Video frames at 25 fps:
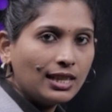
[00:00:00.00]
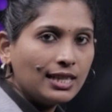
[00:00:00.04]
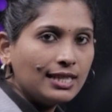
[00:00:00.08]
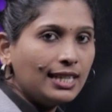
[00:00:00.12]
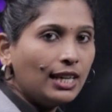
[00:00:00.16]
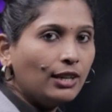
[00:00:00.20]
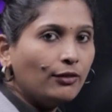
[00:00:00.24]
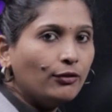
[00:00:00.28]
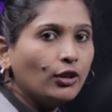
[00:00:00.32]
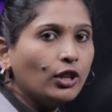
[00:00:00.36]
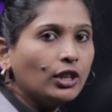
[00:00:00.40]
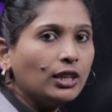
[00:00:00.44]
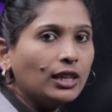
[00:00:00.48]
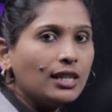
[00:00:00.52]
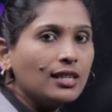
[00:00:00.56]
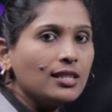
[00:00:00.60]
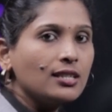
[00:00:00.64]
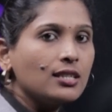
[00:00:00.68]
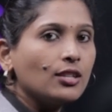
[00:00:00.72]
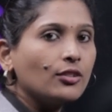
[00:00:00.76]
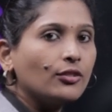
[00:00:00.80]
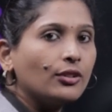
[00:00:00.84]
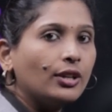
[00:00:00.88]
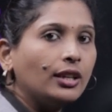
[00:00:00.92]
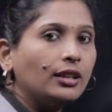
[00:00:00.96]
See, if you are
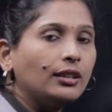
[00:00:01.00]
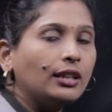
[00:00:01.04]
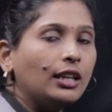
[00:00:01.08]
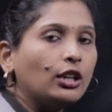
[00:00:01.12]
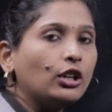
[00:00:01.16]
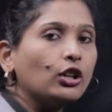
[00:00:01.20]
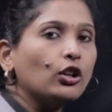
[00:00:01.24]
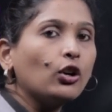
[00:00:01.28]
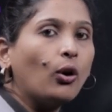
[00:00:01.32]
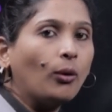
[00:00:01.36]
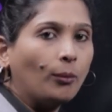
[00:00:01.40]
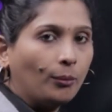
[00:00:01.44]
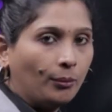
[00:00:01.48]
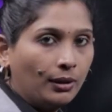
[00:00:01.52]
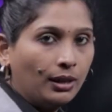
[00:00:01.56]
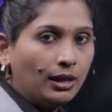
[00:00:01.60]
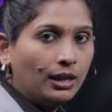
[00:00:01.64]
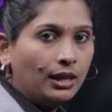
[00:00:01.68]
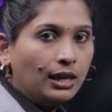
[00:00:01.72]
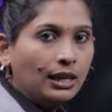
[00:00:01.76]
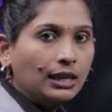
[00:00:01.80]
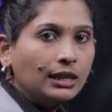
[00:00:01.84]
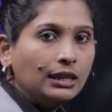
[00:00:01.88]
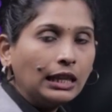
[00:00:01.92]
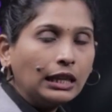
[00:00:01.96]
considering nichrome,
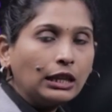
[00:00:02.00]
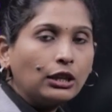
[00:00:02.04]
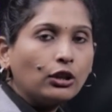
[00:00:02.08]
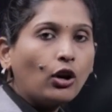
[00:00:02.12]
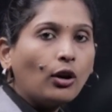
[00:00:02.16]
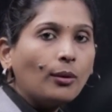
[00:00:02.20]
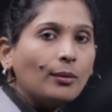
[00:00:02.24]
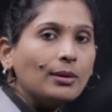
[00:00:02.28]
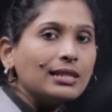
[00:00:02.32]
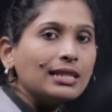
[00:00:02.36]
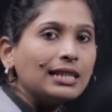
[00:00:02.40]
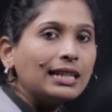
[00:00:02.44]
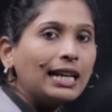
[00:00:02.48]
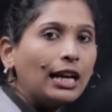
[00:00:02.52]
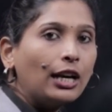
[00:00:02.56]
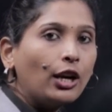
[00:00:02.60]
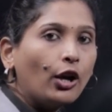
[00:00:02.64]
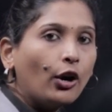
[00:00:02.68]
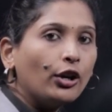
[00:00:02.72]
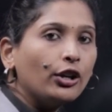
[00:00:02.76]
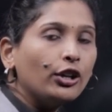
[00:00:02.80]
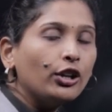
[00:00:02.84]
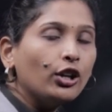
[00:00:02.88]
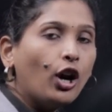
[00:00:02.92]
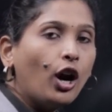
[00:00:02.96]
nichrome is an
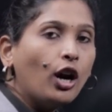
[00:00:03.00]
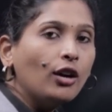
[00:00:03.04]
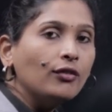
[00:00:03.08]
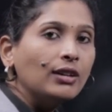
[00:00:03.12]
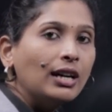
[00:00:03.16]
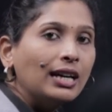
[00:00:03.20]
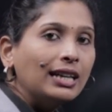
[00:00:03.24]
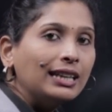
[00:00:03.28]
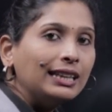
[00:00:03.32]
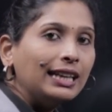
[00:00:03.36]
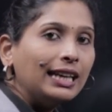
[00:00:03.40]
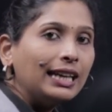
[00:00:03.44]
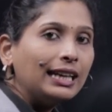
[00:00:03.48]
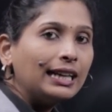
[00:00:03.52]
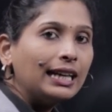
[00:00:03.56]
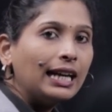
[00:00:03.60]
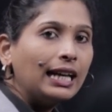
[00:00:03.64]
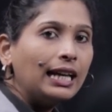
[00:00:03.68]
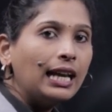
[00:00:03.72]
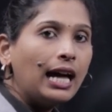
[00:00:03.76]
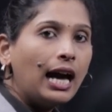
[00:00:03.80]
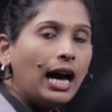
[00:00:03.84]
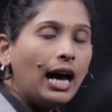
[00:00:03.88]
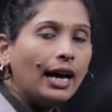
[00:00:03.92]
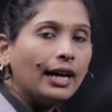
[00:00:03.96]
alloy of
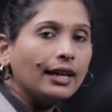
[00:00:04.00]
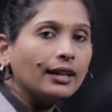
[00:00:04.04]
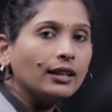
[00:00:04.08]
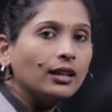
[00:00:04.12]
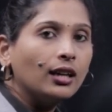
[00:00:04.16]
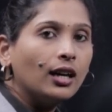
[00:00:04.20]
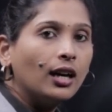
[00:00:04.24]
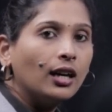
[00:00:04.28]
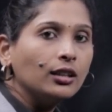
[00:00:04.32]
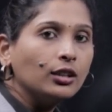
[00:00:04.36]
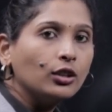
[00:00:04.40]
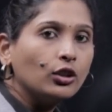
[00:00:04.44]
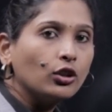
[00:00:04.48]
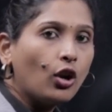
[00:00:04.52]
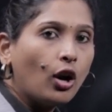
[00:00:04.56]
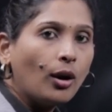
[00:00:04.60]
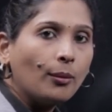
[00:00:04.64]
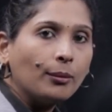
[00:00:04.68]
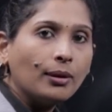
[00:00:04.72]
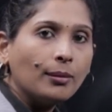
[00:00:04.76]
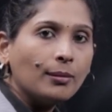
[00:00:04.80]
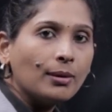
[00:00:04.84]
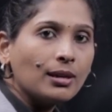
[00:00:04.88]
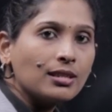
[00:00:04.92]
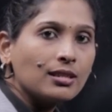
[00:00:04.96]
nickel, iron,
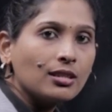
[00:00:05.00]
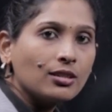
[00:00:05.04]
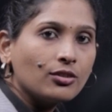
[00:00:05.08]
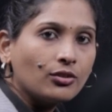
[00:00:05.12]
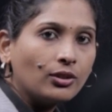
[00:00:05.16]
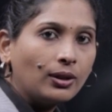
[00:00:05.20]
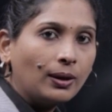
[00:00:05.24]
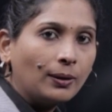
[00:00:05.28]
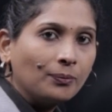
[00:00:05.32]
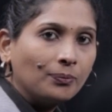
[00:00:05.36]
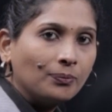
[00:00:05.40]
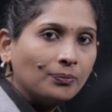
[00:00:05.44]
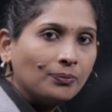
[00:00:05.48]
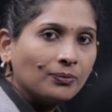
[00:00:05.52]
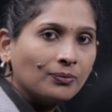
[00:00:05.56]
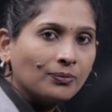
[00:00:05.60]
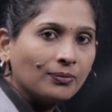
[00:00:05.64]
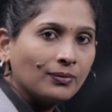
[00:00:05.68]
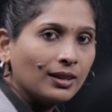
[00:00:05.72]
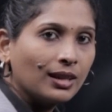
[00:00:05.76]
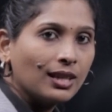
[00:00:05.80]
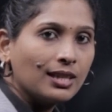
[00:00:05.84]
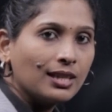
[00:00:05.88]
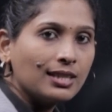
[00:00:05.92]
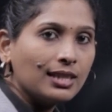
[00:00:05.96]
chromium, etc.
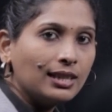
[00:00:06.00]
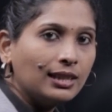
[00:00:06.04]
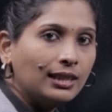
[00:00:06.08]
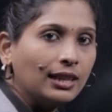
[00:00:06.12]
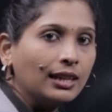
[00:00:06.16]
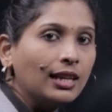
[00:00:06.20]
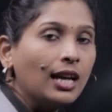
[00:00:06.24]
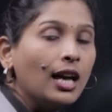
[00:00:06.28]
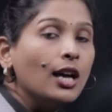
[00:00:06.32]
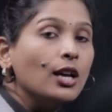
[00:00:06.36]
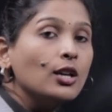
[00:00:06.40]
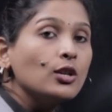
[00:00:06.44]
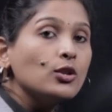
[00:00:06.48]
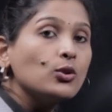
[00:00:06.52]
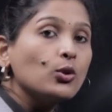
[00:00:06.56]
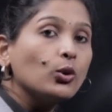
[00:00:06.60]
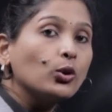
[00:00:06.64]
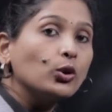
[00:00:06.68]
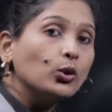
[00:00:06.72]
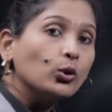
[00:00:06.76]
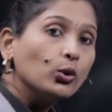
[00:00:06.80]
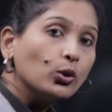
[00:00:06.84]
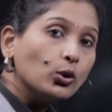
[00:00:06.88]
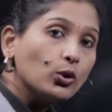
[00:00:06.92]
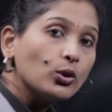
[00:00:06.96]
Isn't it? So,
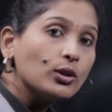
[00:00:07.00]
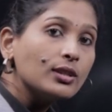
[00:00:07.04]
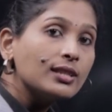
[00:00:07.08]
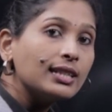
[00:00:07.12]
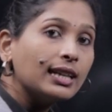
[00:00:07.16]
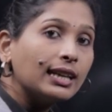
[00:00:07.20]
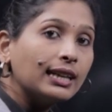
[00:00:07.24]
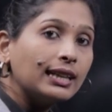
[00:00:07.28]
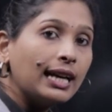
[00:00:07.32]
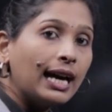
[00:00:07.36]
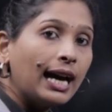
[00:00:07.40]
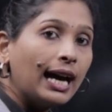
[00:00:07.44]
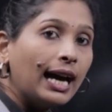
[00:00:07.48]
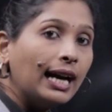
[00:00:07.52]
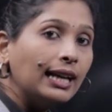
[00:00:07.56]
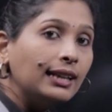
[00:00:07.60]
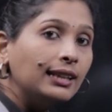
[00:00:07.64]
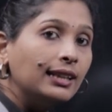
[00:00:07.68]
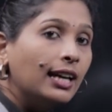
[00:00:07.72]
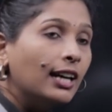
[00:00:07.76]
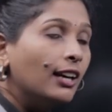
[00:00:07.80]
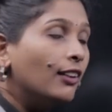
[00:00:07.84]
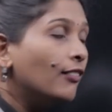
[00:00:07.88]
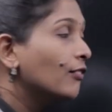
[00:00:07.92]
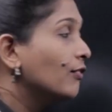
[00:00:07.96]
you could see that
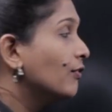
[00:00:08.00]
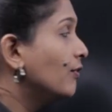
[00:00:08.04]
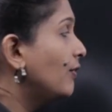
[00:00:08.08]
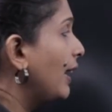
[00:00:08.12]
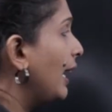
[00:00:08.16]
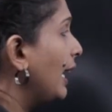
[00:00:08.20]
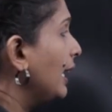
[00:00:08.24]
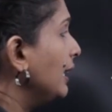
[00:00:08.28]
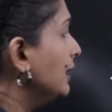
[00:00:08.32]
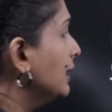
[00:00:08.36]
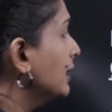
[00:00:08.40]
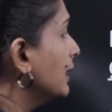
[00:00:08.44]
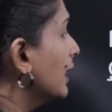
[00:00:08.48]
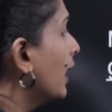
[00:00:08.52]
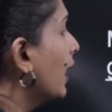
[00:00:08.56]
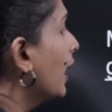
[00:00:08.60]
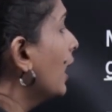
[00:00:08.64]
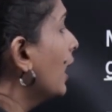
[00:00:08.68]
when